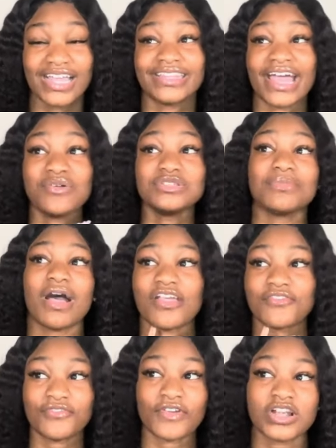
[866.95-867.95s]
That was my
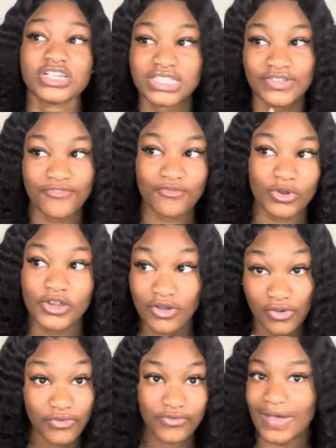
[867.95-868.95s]
first
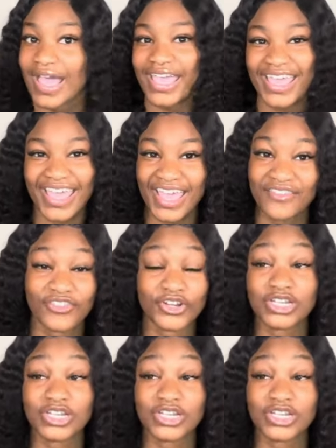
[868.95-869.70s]
real fight ever,